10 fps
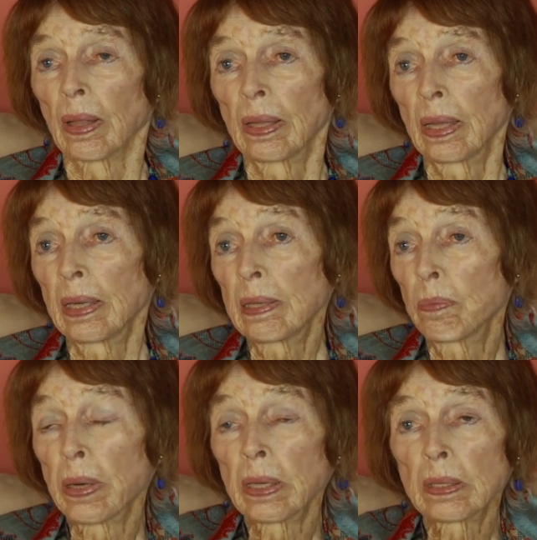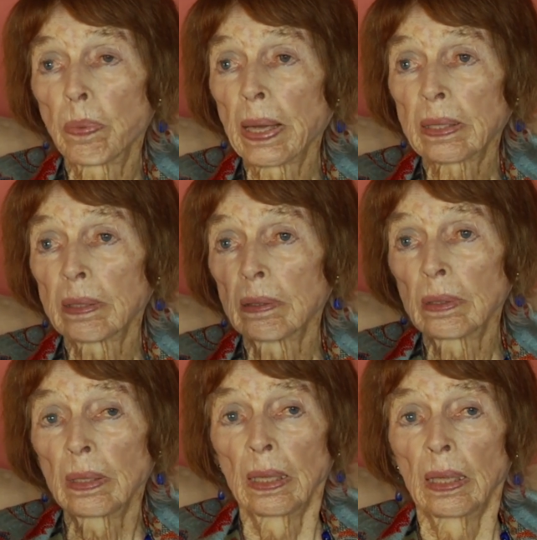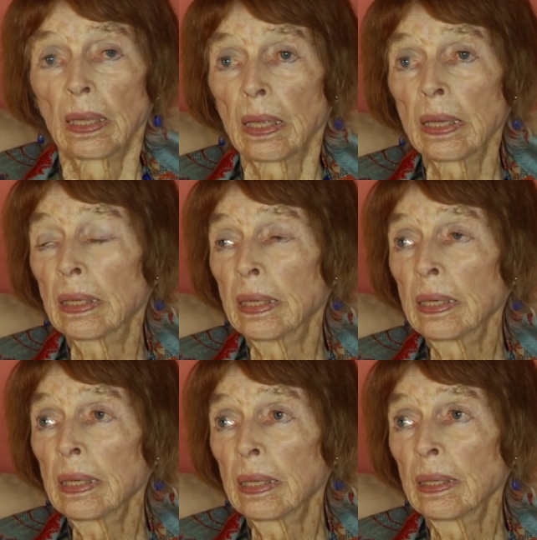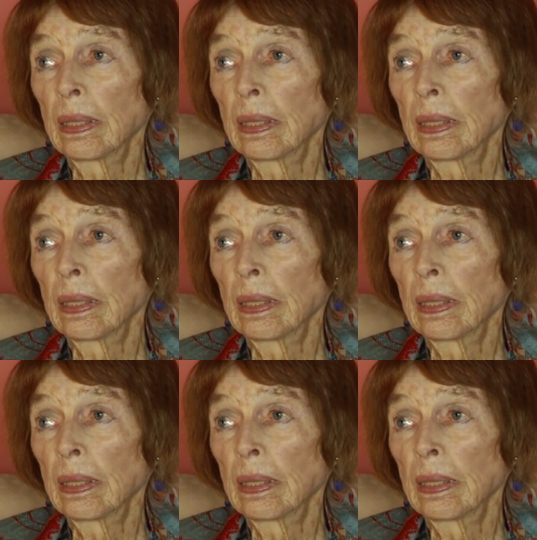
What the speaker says: and then he'd bring us back to England